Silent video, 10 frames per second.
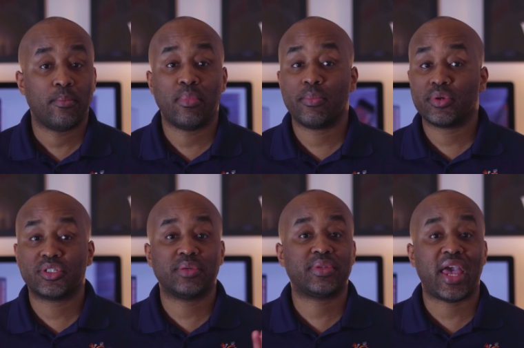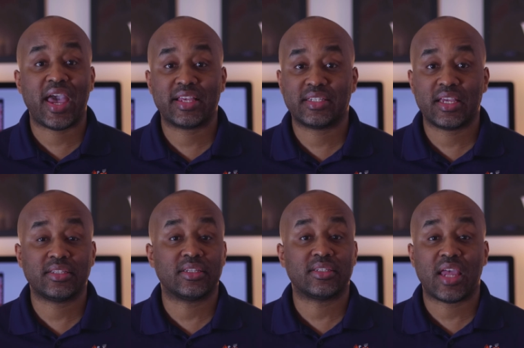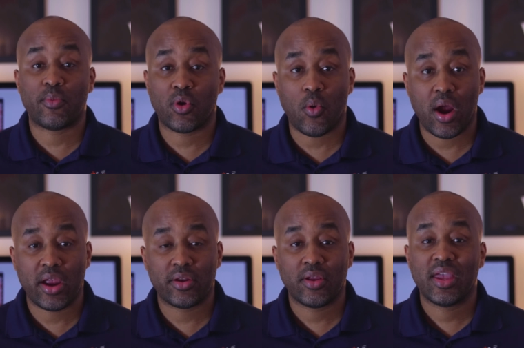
Membership to ASIS is not required,